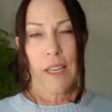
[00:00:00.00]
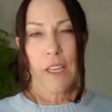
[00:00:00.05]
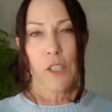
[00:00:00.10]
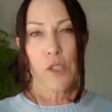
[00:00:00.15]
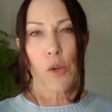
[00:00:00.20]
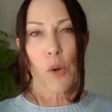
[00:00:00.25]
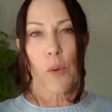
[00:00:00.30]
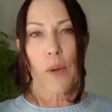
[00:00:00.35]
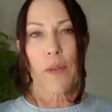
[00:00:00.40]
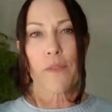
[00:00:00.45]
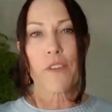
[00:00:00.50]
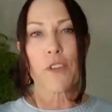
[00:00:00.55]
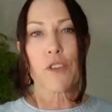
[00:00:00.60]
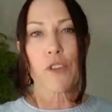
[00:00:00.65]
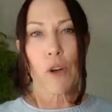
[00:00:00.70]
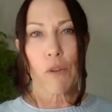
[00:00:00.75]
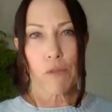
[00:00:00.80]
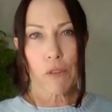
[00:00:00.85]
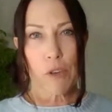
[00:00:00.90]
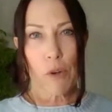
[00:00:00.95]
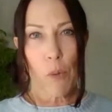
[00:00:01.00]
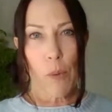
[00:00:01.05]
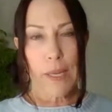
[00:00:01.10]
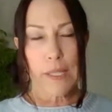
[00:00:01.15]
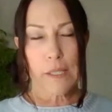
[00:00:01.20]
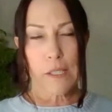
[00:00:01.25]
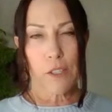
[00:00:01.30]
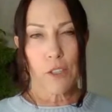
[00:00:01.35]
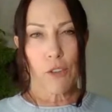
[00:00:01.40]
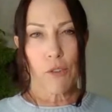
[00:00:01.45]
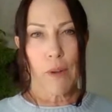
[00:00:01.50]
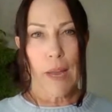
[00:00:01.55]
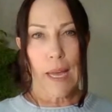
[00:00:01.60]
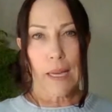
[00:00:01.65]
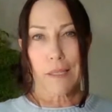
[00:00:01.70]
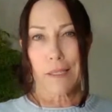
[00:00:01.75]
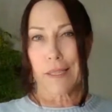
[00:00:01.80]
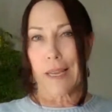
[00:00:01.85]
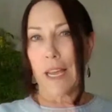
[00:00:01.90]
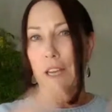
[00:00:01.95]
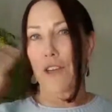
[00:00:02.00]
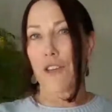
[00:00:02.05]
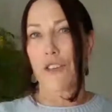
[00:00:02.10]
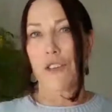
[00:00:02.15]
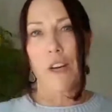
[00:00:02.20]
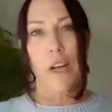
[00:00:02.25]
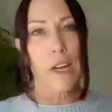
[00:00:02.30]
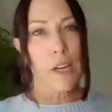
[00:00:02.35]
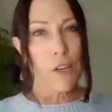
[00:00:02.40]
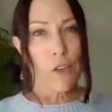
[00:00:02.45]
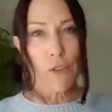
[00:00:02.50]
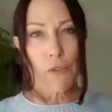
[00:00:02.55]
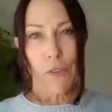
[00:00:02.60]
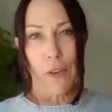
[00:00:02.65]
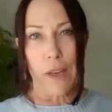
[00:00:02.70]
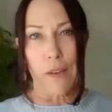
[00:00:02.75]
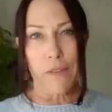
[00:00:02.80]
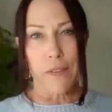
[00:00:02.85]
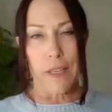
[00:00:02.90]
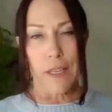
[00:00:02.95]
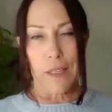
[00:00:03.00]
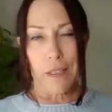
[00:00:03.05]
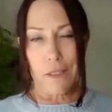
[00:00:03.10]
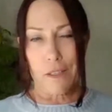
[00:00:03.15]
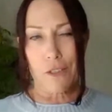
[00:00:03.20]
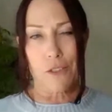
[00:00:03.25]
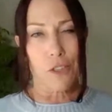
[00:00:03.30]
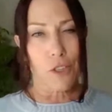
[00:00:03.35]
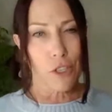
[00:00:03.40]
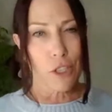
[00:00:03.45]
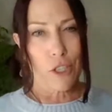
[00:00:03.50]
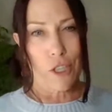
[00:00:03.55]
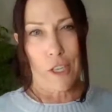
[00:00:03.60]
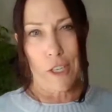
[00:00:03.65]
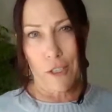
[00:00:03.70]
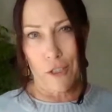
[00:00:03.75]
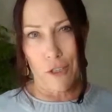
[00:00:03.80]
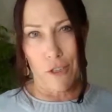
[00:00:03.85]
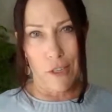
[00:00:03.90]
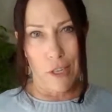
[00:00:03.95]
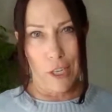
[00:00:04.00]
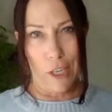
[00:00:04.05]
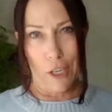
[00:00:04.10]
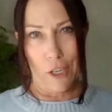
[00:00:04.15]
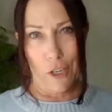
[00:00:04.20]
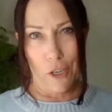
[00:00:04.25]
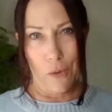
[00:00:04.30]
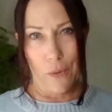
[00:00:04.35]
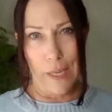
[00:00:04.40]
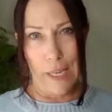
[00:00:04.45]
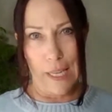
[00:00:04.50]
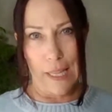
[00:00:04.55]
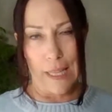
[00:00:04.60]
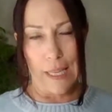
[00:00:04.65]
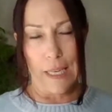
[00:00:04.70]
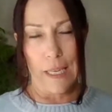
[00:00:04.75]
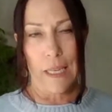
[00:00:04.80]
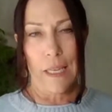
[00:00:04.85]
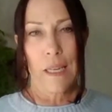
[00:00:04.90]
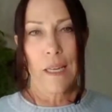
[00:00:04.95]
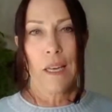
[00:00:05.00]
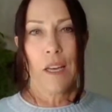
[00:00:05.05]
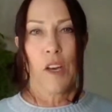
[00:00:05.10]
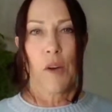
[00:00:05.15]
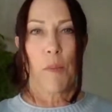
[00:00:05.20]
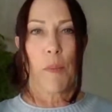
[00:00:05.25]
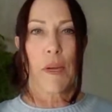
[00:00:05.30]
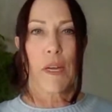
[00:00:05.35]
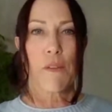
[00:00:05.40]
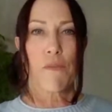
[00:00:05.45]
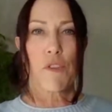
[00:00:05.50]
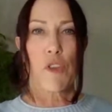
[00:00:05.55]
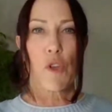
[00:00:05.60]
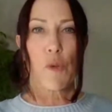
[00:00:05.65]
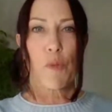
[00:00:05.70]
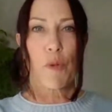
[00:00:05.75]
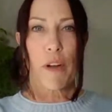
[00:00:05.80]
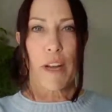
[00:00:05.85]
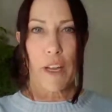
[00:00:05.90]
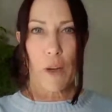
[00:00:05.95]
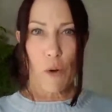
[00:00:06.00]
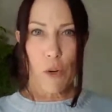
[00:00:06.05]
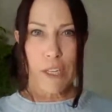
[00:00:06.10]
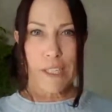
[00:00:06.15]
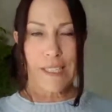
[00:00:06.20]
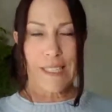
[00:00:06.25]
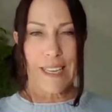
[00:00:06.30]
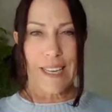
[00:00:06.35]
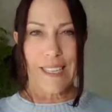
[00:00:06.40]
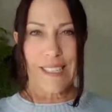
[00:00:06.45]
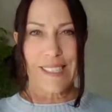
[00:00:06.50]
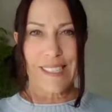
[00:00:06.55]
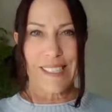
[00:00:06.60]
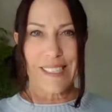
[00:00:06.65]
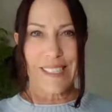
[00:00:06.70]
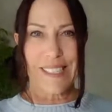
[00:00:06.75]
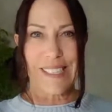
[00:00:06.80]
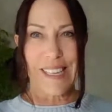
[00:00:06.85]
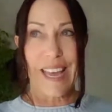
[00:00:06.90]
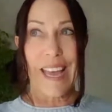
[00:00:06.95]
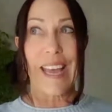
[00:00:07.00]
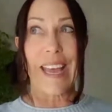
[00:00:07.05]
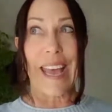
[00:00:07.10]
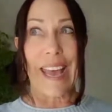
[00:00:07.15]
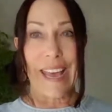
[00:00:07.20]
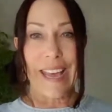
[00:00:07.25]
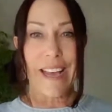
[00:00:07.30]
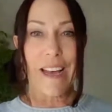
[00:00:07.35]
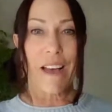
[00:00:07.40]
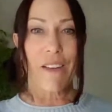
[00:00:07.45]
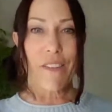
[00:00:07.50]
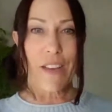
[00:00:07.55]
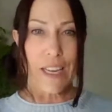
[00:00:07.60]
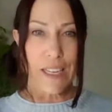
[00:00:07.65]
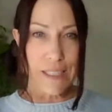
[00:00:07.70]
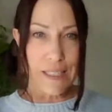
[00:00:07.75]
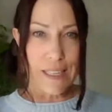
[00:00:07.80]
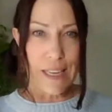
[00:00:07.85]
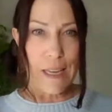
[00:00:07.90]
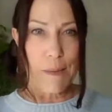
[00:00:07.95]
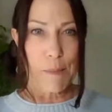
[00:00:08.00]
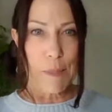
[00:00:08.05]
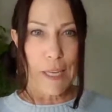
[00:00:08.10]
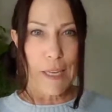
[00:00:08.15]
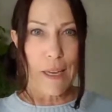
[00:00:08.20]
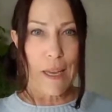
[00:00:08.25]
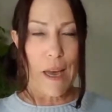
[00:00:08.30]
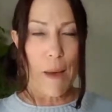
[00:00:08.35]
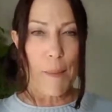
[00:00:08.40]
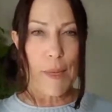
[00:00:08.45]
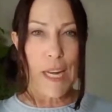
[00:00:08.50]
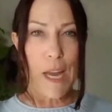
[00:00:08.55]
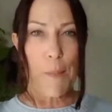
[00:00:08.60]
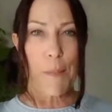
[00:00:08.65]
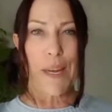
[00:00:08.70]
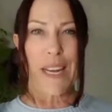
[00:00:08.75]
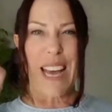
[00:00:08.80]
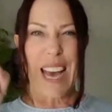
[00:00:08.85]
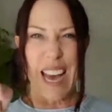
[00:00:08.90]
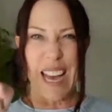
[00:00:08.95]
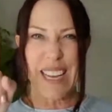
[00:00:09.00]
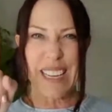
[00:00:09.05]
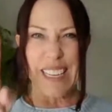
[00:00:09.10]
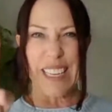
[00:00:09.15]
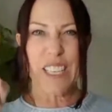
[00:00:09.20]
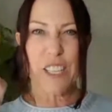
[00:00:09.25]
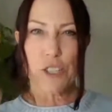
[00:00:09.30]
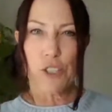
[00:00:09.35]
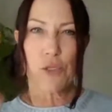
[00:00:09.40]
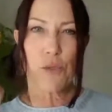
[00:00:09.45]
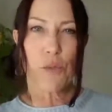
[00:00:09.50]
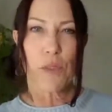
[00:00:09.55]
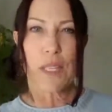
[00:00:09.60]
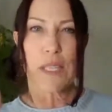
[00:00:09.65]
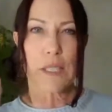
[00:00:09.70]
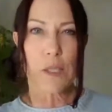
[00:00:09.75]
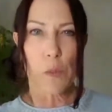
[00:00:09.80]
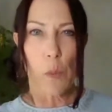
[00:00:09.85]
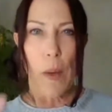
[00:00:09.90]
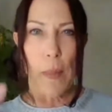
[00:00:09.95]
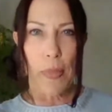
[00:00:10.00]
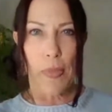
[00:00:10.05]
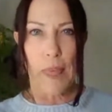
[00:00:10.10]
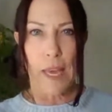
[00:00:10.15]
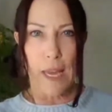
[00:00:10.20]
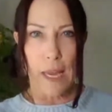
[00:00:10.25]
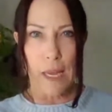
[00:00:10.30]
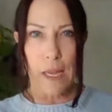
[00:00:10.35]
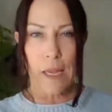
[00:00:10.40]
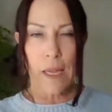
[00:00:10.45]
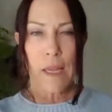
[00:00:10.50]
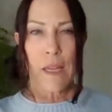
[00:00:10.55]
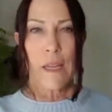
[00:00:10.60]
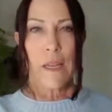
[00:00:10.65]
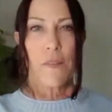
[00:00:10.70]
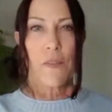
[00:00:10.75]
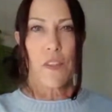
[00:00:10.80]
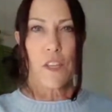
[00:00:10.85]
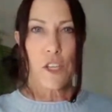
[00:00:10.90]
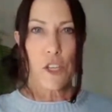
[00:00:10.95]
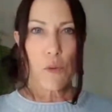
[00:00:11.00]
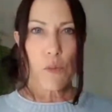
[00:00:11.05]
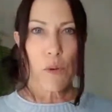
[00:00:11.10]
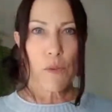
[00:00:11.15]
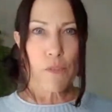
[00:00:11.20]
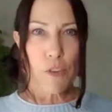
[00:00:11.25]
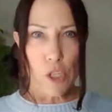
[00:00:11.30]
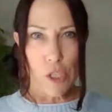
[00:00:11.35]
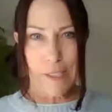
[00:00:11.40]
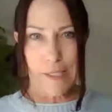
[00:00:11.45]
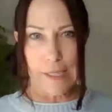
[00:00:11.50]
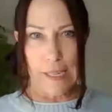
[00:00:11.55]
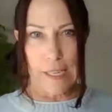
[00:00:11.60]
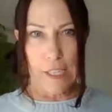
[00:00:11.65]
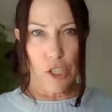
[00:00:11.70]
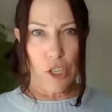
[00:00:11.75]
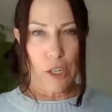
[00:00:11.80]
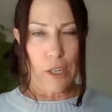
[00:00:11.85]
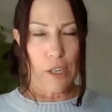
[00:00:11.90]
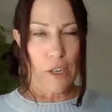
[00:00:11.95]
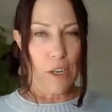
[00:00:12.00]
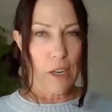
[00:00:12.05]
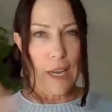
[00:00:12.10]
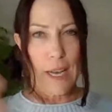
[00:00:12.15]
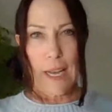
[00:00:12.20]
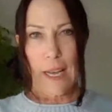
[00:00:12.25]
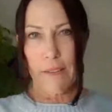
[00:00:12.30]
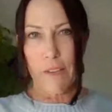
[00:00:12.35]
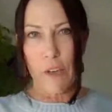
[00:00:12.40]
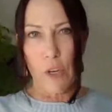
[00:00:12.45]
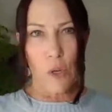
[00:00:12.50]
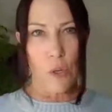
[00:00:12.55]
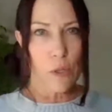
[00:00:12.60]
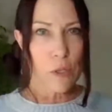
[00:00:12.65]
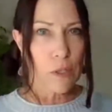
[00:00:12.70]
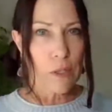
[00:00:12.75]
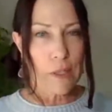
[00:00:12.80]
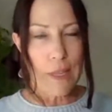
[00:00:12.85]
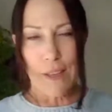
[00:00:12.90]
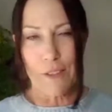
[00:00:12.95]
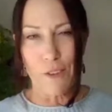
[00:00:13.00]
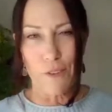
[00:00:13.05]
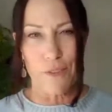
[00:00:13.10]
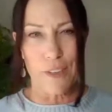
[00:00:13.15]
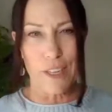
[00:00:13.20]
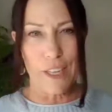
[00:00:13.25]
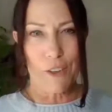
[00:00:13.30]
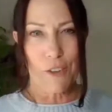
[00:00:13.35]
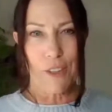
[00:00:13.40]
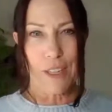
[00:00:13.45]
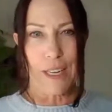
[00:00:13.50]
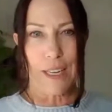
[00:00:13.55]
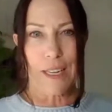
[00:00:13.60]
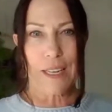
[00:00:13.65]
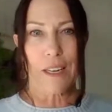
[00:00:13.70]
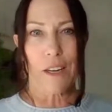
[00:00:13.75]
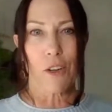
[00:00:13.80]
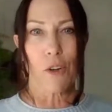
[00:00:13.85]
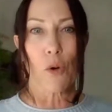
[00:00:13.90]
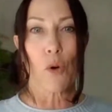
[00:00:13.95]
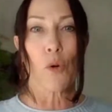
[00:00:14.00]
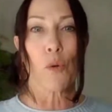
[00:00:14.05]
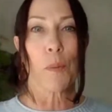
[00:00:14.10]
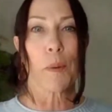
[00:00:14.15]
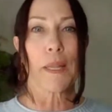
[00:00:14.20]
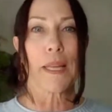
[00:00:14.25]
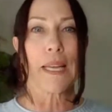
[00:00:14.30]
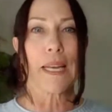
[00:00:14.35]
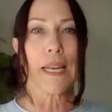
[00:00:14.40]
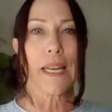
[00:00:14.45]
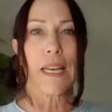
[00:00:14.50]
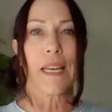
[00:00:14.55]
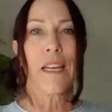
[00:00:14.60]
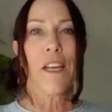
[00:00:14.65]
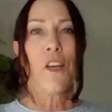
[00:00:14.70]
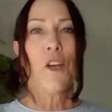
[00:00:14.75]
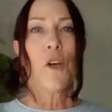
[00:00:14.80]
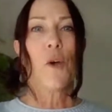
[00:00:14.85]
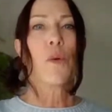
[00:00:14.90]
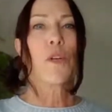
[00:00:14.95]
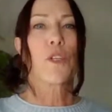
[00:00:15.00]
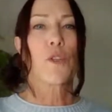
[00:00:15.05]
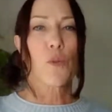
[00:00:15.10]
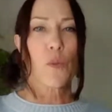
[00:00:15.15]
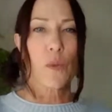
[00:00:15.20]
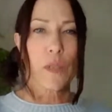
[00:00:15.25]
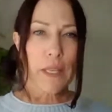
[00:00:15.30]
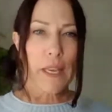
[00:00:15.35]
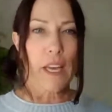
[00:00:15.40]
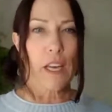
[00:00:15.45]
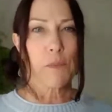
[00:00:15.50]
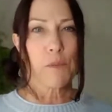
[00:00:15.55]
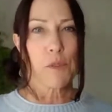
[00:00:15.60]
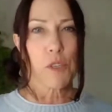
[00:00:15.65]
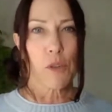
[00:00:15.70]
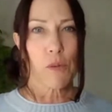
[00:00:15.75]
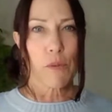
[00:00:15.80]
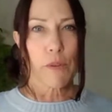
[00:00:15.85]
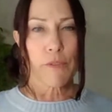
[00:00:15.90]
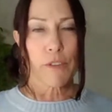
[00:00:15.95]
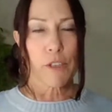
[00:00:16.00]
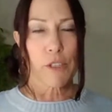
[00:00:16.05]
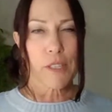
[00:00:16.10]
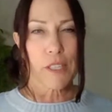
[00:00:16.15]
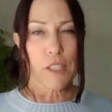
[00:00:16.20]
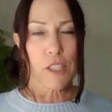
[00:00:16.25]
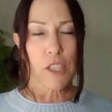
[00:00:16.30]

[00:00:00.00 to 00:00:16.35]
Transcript: So if you don't know what to do next and you try to do 5 things, there's a good chance you're not going to do anything. But if you prioritize and say, hey, I've got a timeline coming up and I need to do this one thing, then you reverse engineer it. I have a whole other video that I did on goal planning, which really helps you to reverse